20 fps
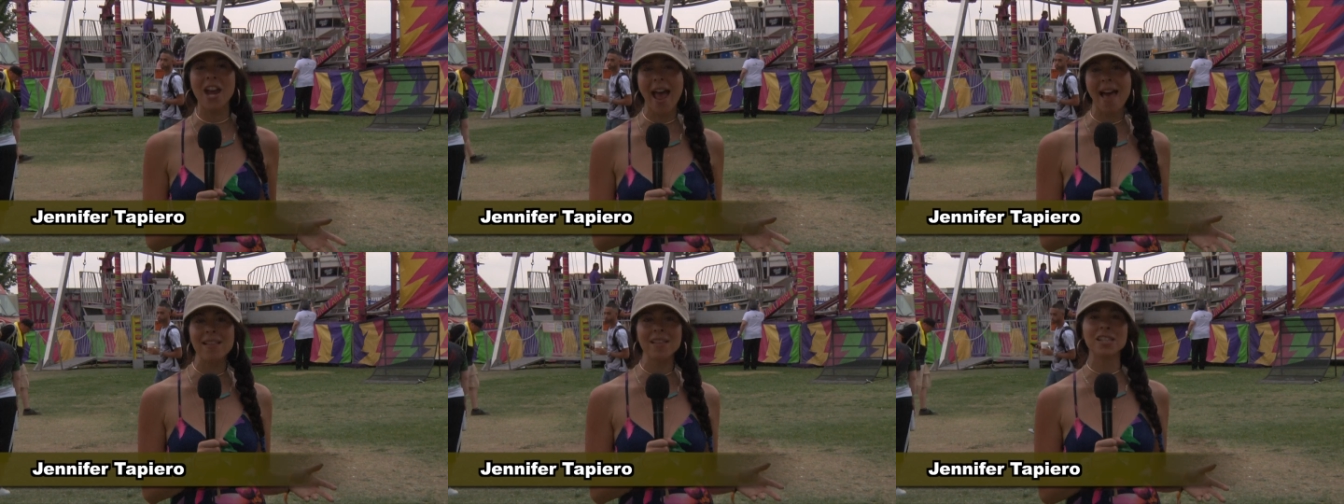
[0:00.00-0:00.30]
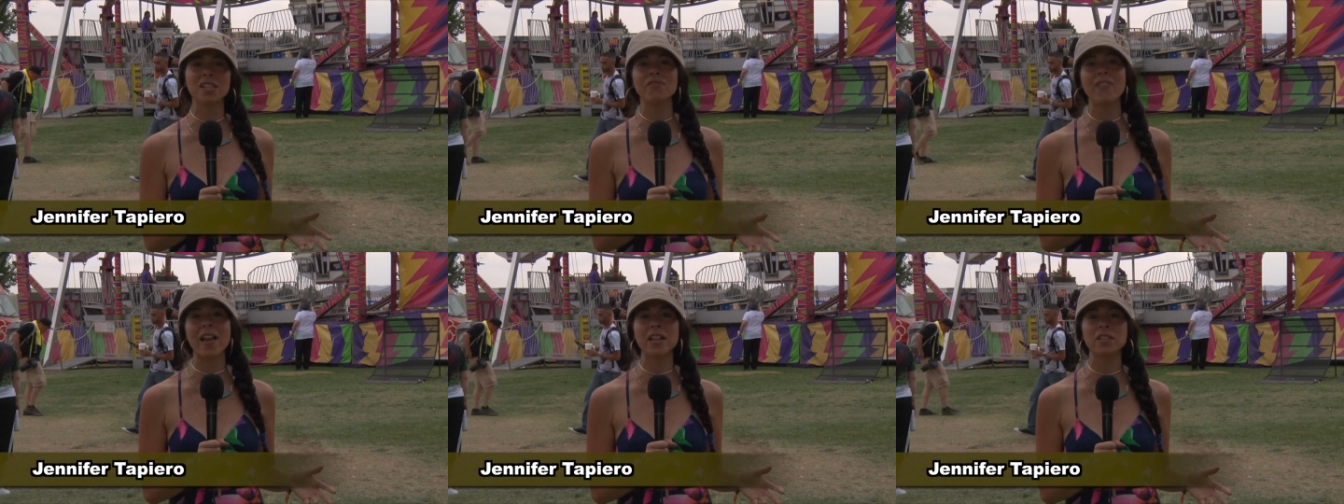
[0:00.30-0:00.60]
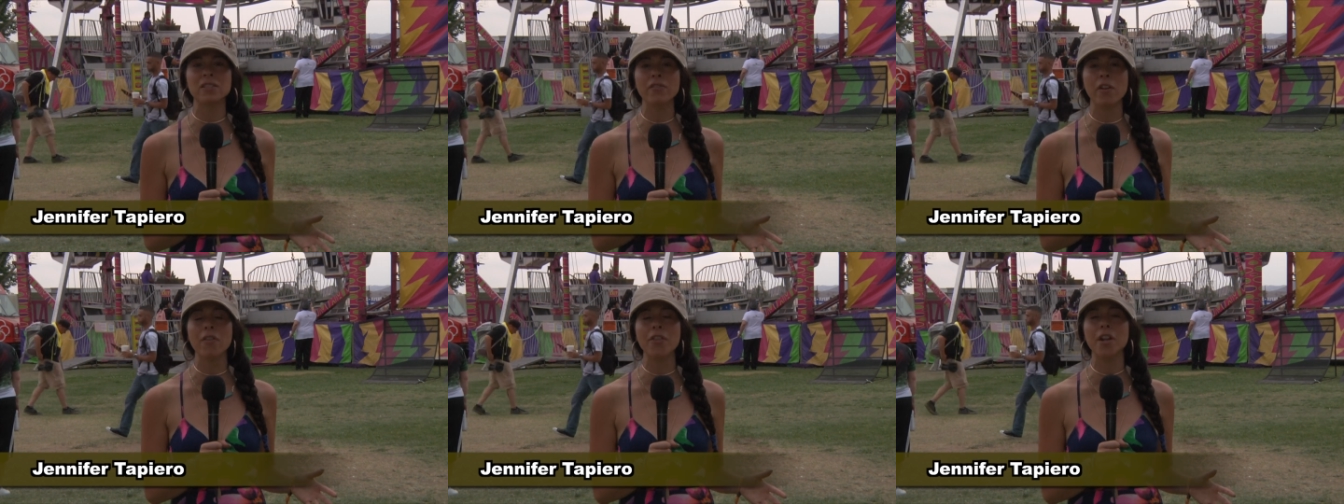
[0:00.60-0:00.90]
Chalice
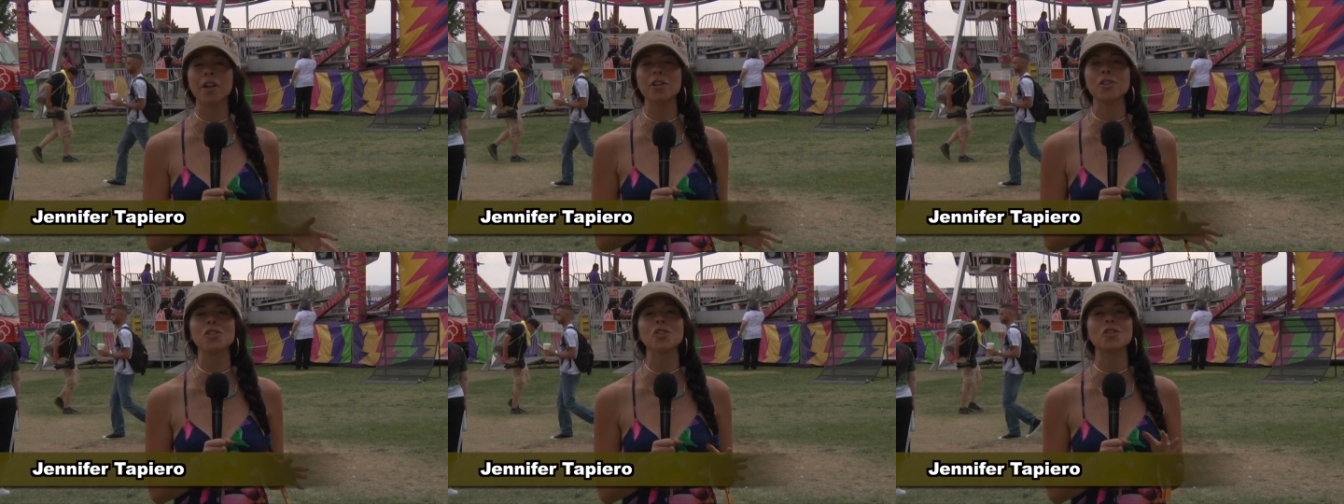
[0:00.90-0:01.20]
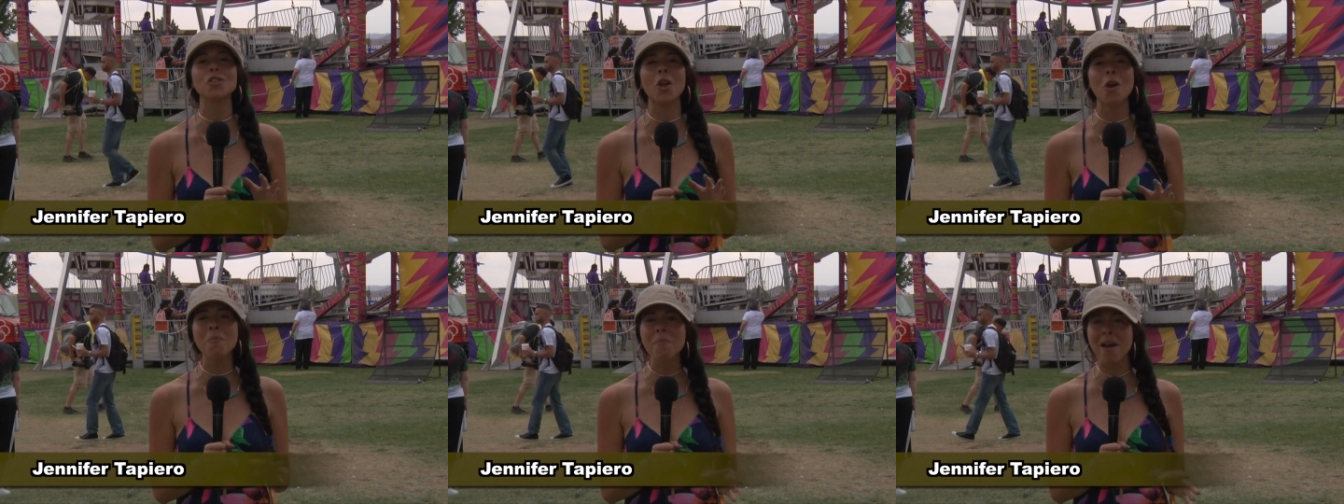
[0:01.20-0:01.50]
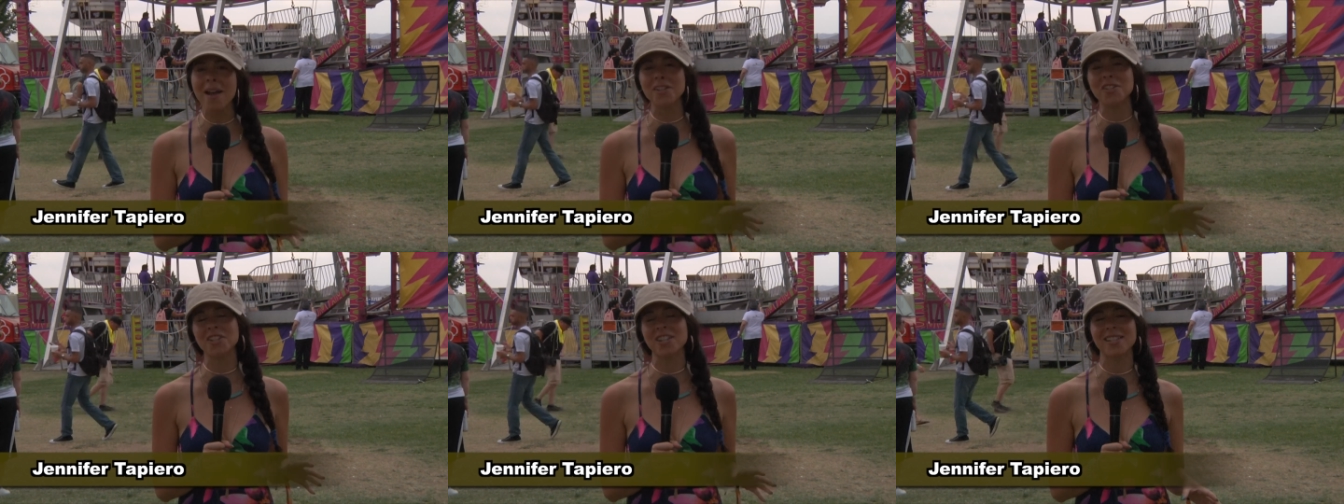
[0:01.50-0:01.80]
Festival. There's
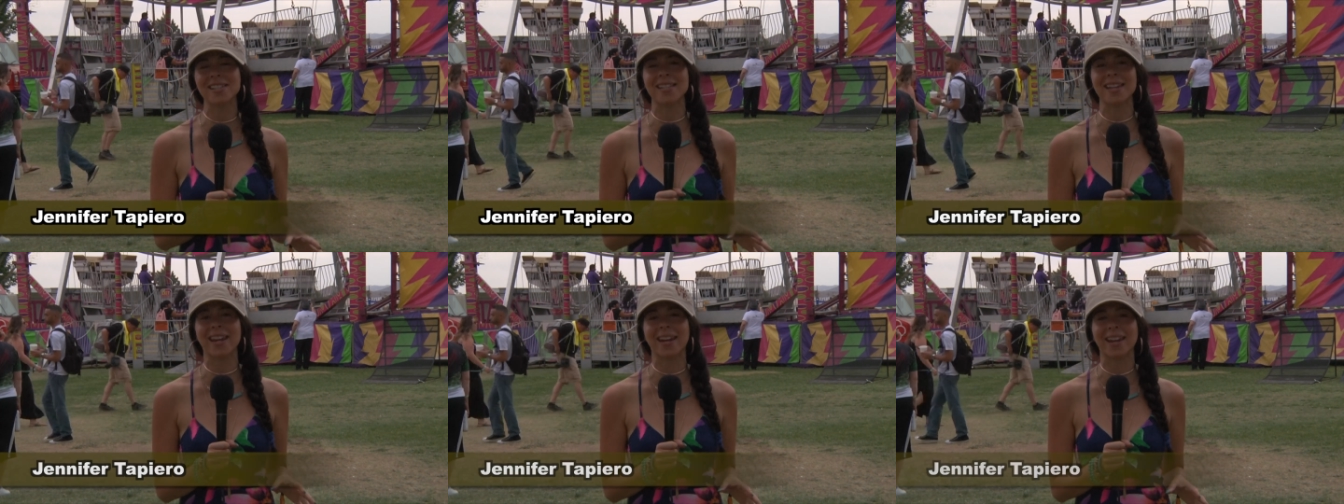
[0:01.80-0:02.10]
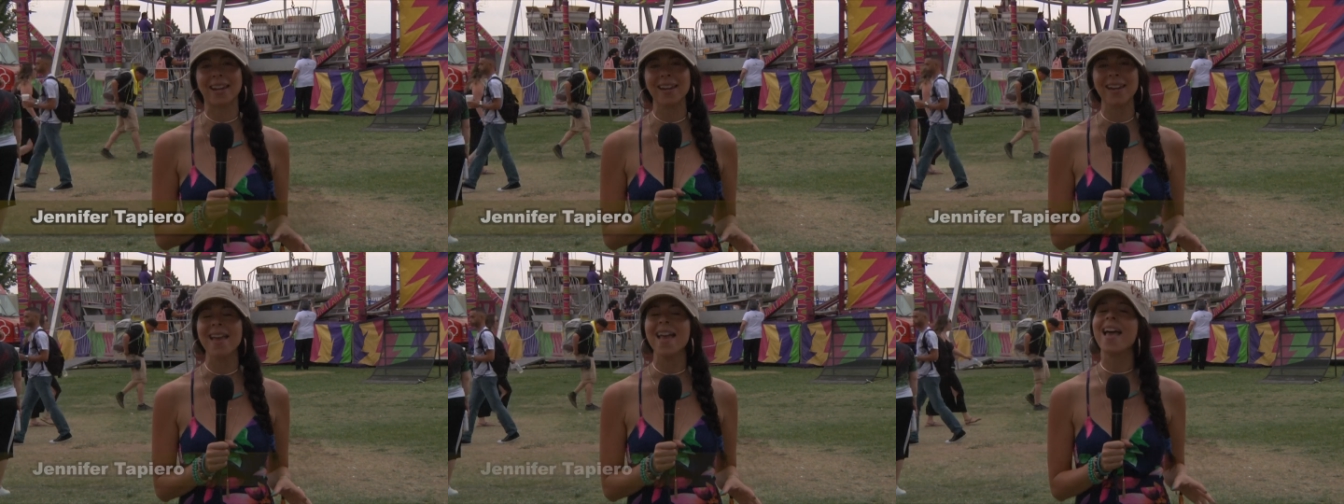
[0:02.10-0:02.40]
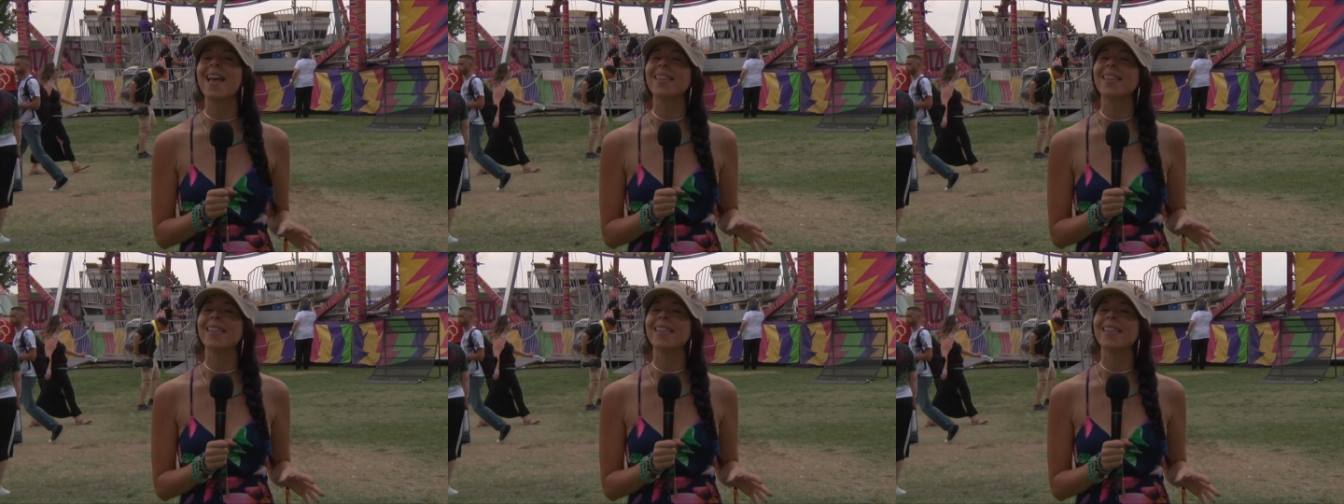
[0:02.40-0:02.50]
so much to see.